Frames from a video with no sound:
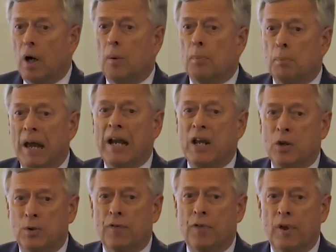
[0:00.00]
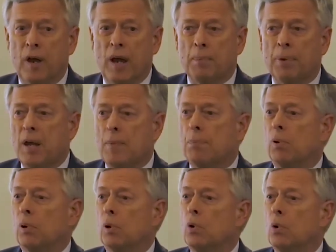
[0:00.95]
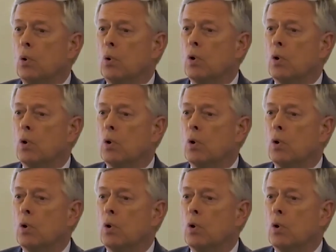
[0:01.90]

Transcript: Many of the people who